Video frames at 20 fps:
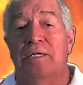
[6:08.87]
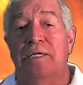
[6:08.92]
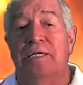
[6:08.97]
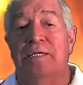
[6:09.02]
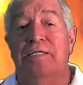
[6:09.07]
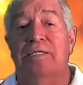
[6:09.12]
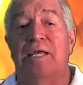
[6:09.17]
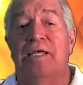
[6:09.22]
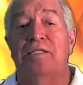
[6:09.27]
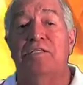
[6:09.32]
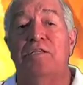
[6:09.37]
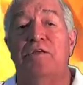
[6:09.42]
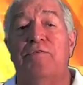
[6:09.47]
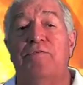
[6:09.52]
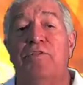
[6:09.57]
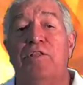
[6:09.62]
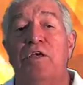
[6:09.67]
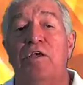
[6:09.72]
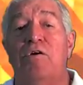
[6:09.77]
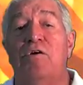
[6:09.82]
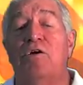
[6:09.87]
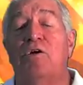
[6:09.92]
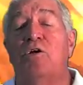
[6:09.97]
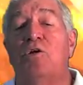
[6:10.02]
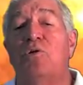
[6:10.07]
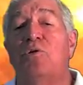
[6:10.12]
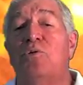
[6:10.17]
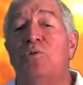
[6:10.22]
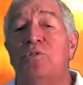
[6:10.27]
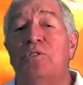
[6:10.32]
it's as if they are
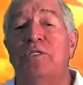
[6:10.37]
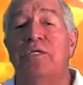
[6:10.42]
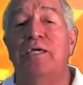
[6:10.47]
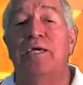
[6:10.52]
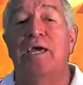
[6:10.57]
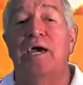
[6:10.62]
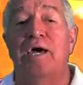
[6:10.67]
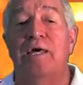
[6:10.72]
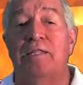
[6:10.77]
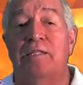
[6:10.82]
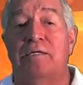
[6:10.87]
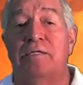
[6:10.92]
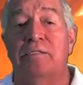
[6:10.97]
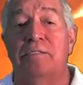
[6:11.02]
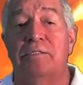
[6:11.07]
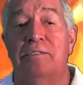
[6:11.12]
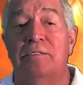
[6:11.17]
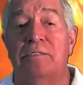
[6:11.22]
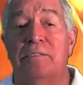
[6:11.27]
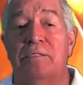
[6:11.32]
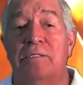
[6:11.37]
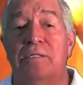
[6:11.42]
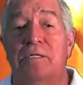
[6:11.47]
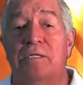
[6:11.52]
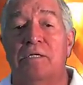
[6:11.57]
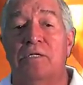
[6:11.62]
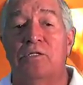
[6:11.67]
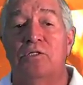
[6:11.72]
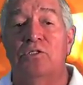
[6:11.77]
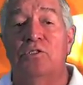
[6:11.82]
glued together
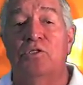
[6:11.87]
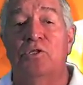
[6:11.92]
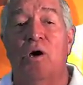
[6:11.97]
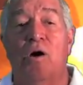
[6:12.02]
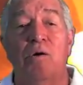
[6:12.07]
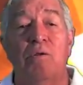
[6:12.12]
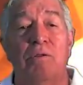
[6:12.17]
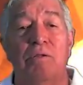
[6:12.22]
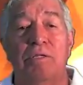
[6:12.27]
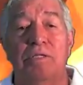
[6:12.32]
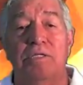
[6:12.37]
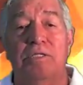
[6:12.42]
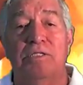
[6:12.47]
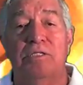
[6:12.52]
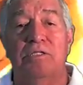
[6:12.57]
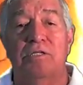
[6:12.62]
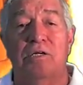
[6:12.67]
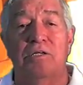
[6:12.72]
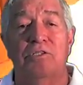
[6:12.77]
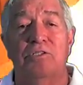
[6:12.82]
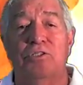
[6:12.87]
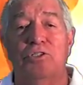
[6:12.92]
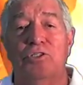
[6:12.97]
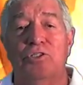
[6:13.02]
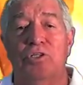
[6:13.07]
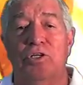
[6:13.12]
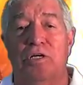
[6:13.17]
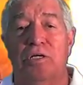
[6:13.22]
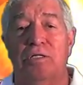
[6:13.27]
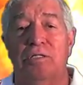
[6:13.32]
totally stuck
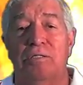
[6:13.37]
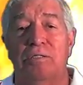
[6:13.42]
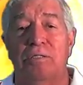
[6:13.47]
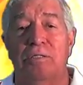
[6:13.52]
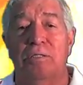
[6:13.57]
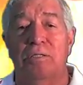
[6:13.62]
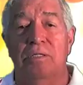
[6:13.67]
shut.